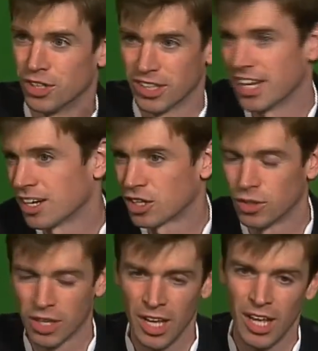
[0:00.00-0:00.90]
or along the
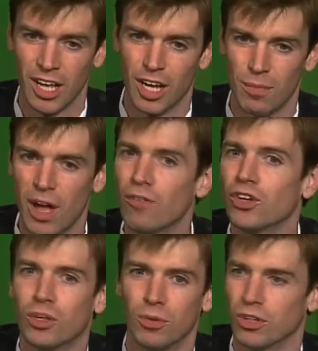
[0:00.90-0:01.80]
Anticoke, um,
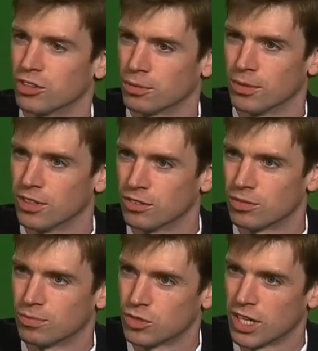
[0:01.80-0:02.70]
every community's
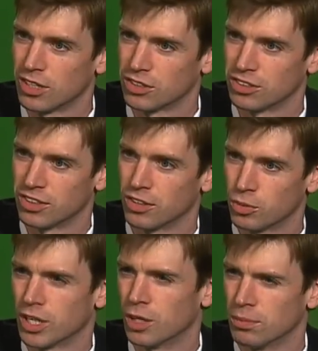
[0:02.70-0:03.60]
experienced challenges, and
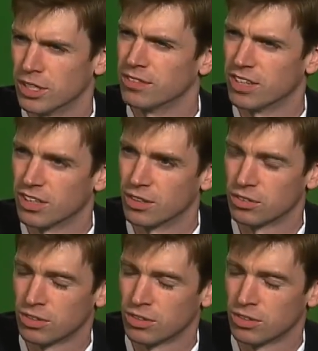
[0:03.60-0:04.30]
this would help alleviate those.